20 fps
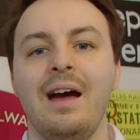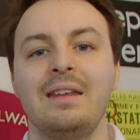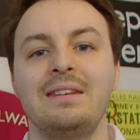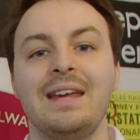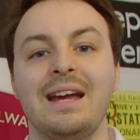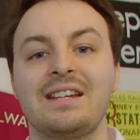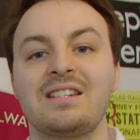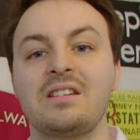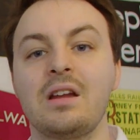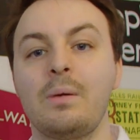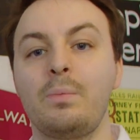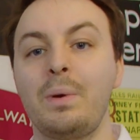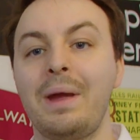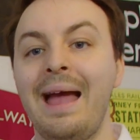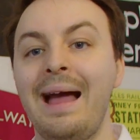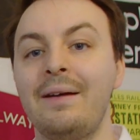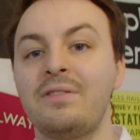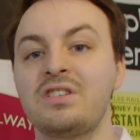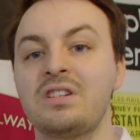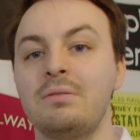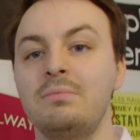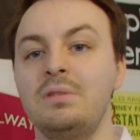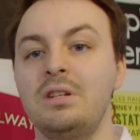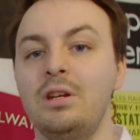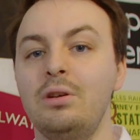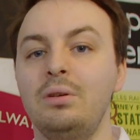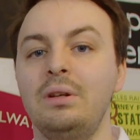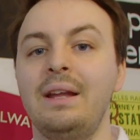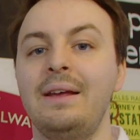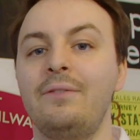Next up, we have some
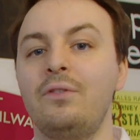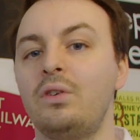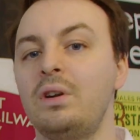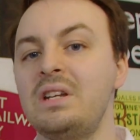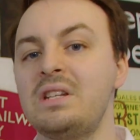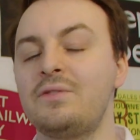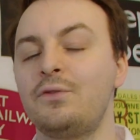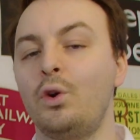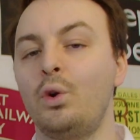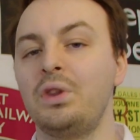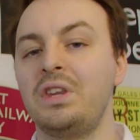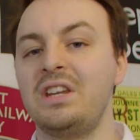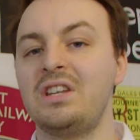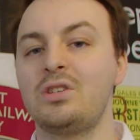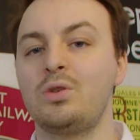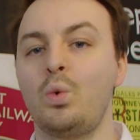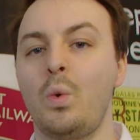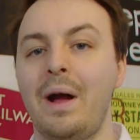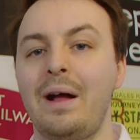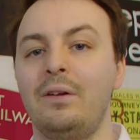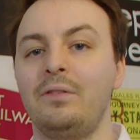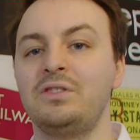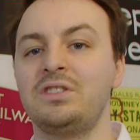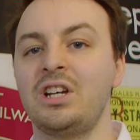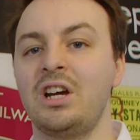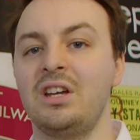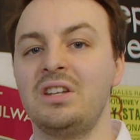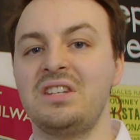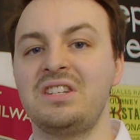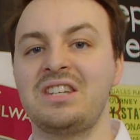new liveries for the
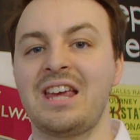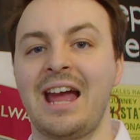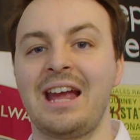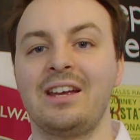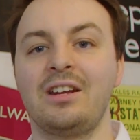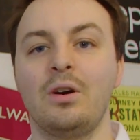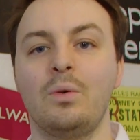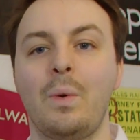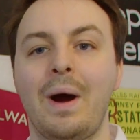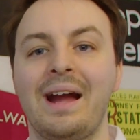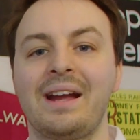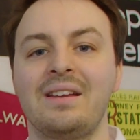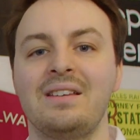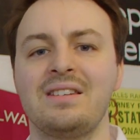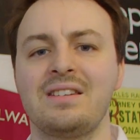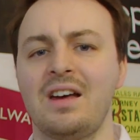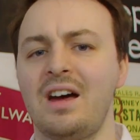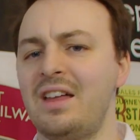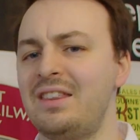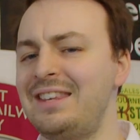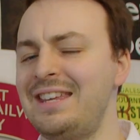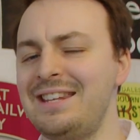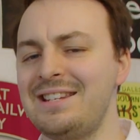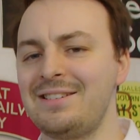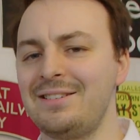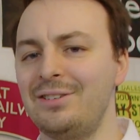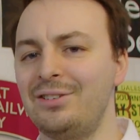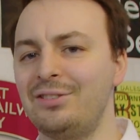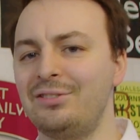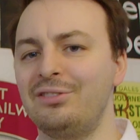12-ton tanker wagons. These
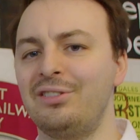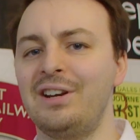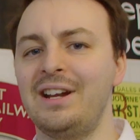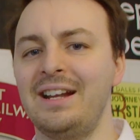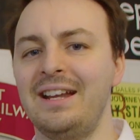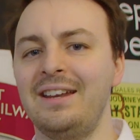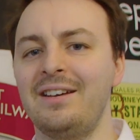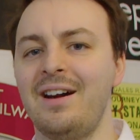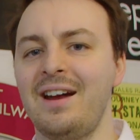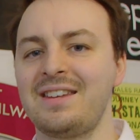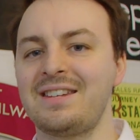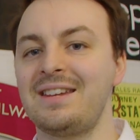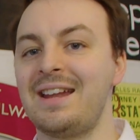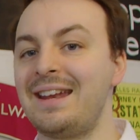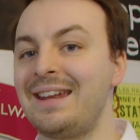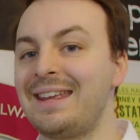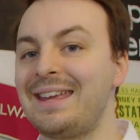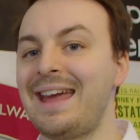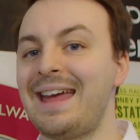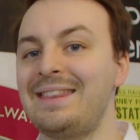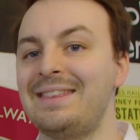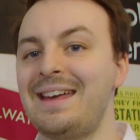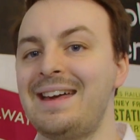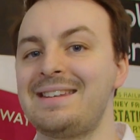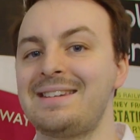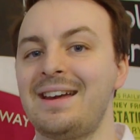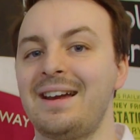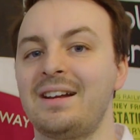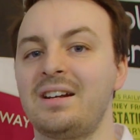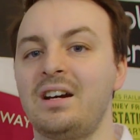look really nice, and again,
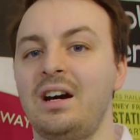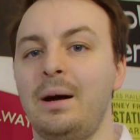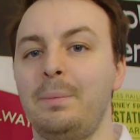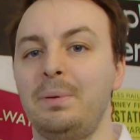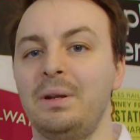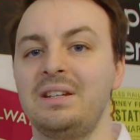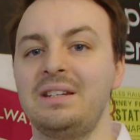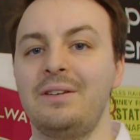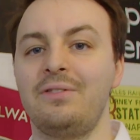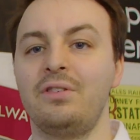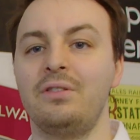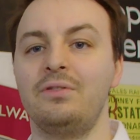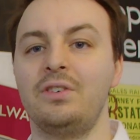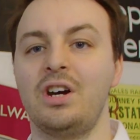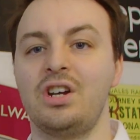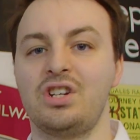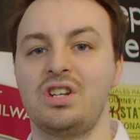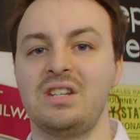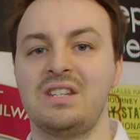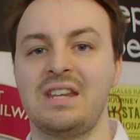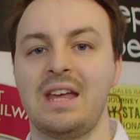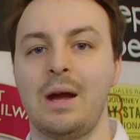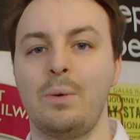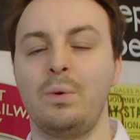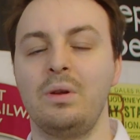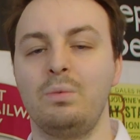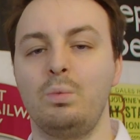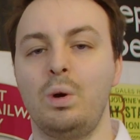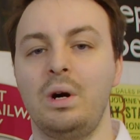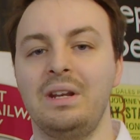there's a couple of different versions there,
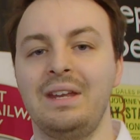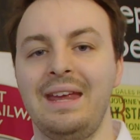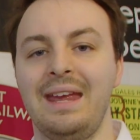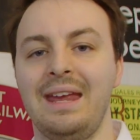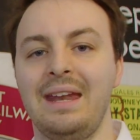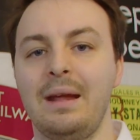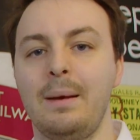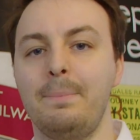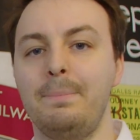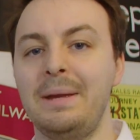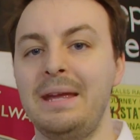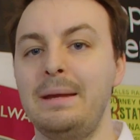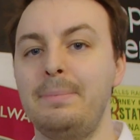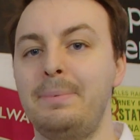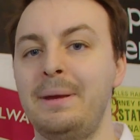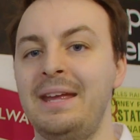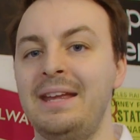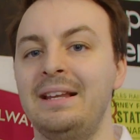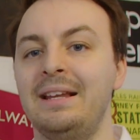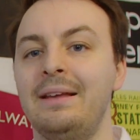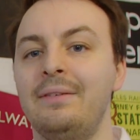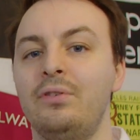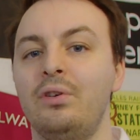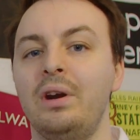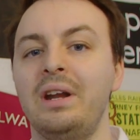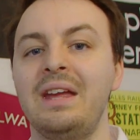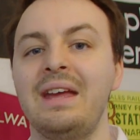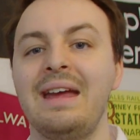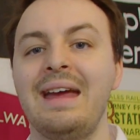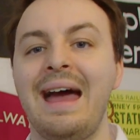with one in a BP
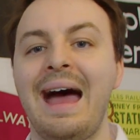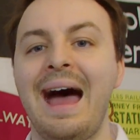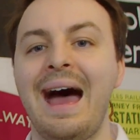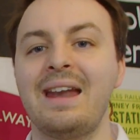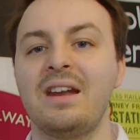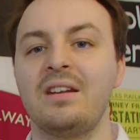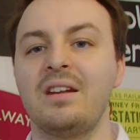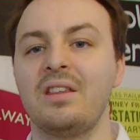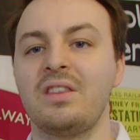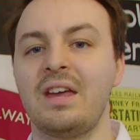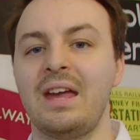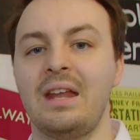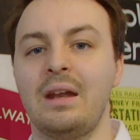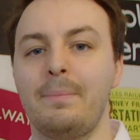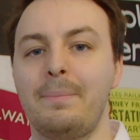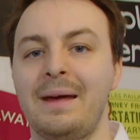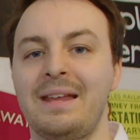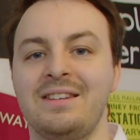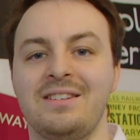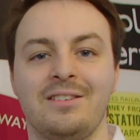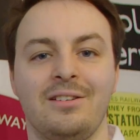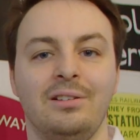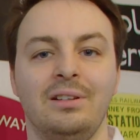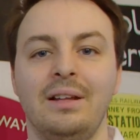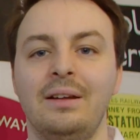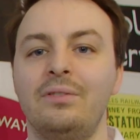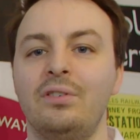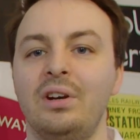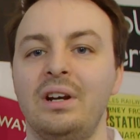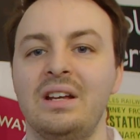livery and another in a Benzol
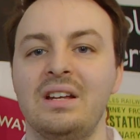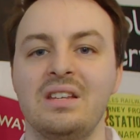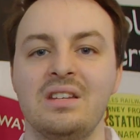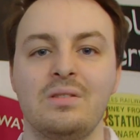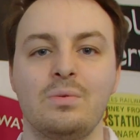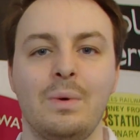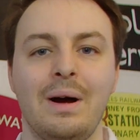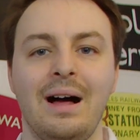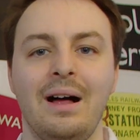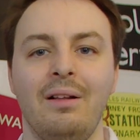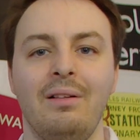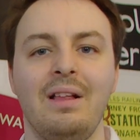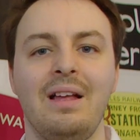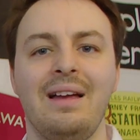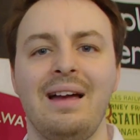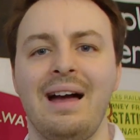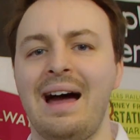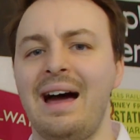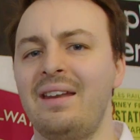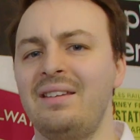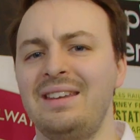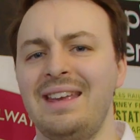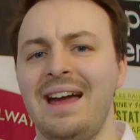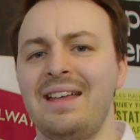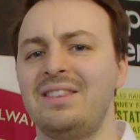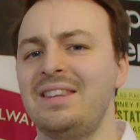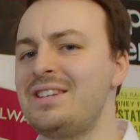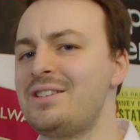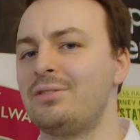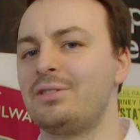livery as well. And yeah,
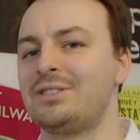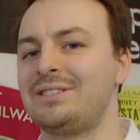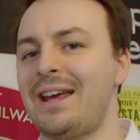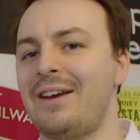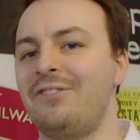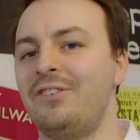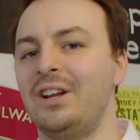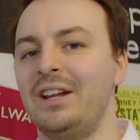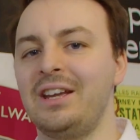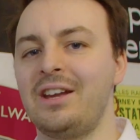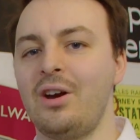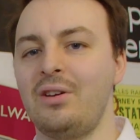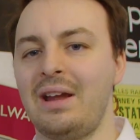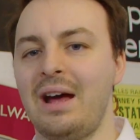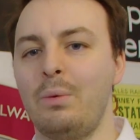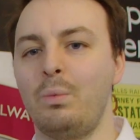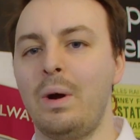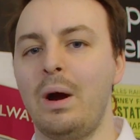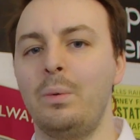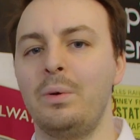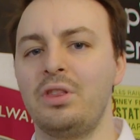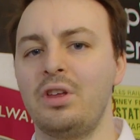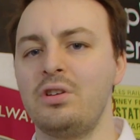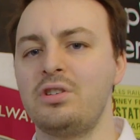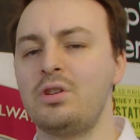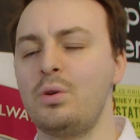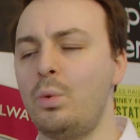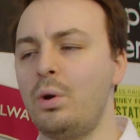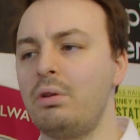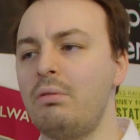these will definitely go down well with
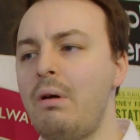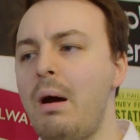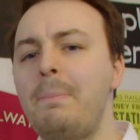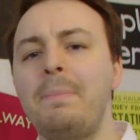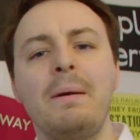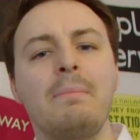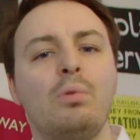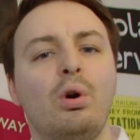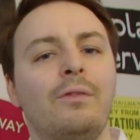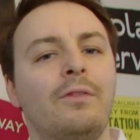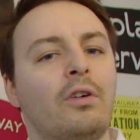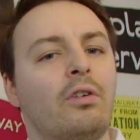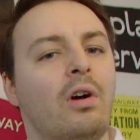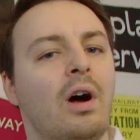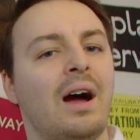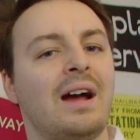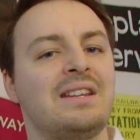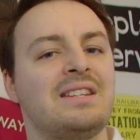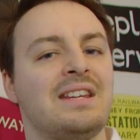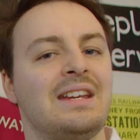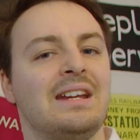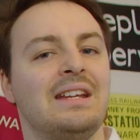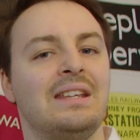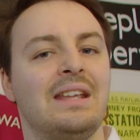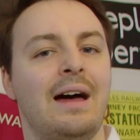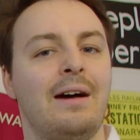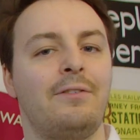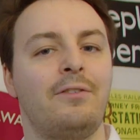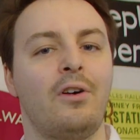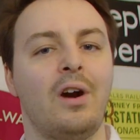those who want a bit more variety in
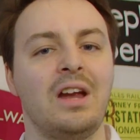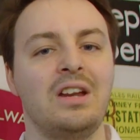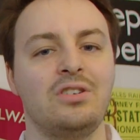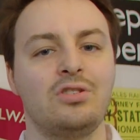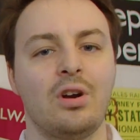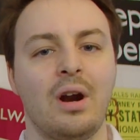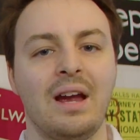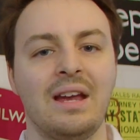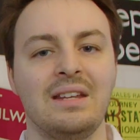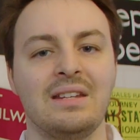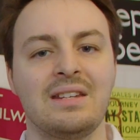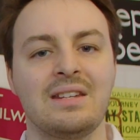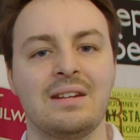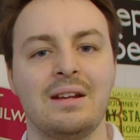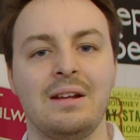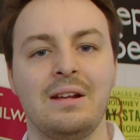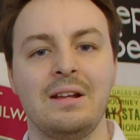their freight trains.